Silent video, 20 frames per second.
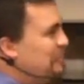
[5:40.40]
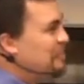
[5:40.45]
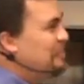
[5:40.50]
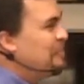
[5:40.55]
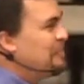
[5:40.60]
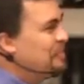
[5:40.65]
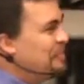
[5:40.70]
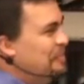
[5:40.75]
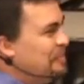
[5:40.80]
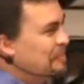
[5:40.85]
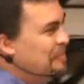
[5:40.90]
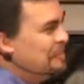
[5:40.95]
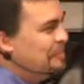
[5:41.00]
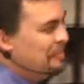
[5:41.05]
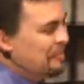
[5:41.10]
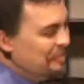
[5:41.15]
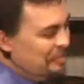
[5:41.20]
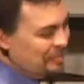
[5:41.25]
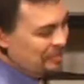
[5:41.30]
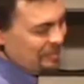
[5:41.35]

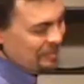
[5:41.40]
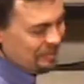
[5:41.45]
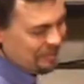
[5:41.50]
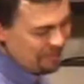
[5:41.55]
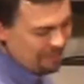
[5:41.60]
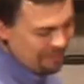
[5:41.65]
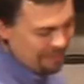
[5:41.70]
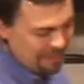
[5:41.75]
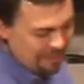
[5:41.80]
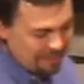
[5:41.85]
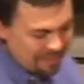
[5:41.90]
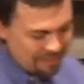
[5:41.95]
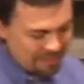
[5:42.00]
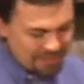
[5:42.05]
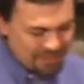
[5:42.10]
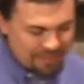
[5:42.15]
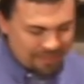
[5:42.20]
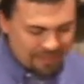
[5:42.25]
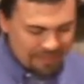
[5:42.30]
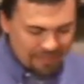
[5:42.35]

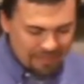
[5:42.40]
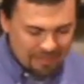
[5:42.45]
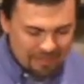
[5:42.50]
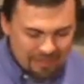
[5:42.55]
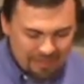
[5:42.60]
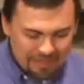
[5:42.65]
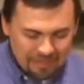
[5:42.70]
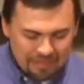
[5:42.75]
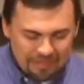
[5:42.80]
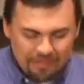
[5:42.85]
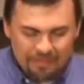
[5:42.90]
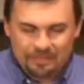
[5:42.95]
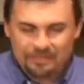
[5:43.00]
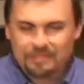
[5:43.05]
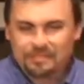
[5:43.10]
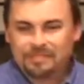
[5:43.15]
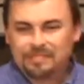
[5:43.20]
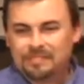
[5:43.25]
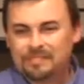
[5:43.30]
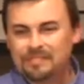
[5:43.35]

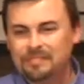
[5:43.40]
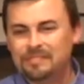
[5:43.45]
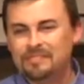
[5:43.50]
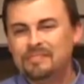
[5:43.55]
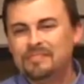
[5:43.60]
(no one is talking)